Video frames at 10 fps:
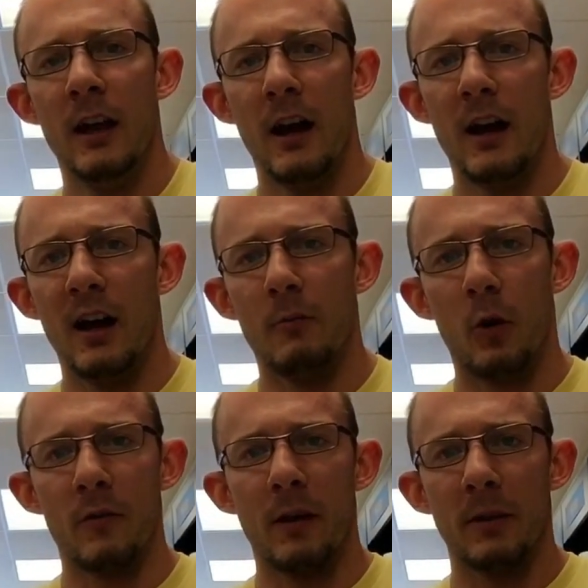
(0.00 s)

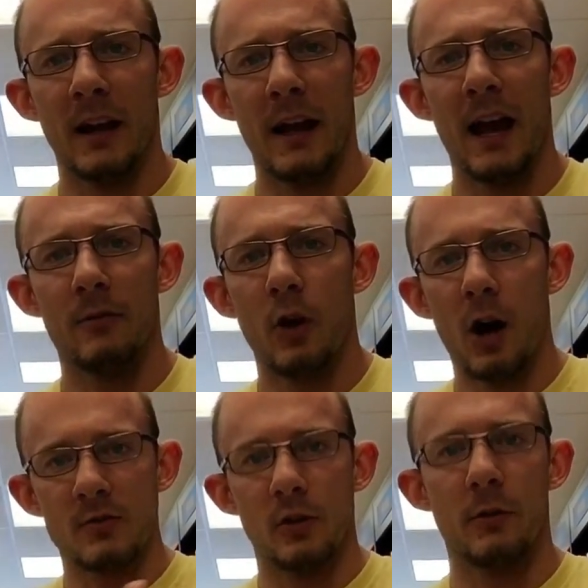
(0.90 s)
or if I'm going to have
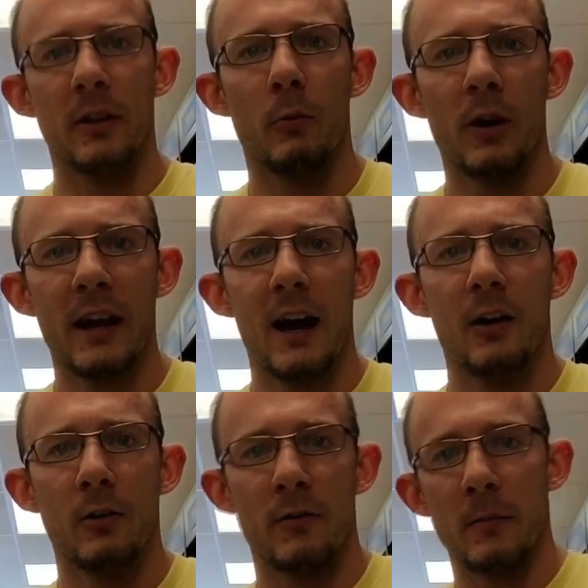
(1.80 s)
carbs only around the
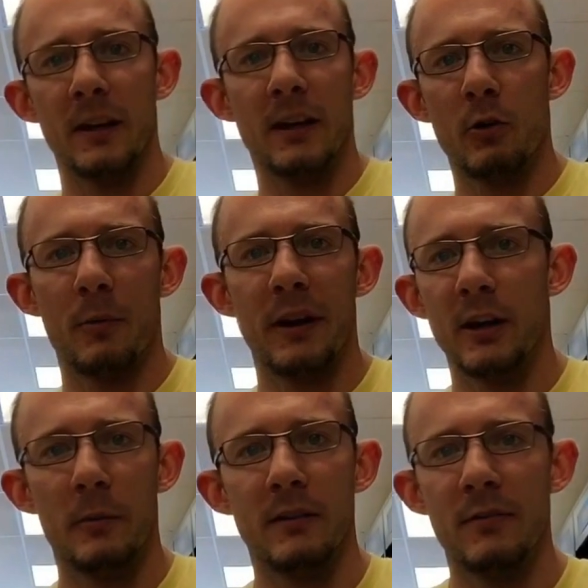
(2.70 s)
workout, or if I'm going to incorporate
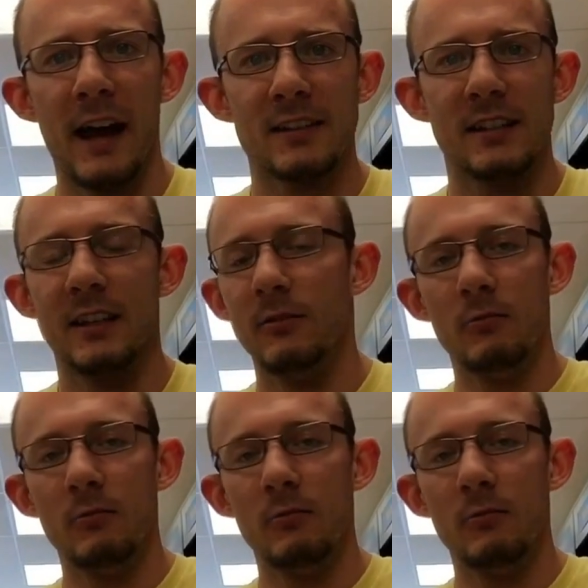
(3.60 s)
intermittent fasting,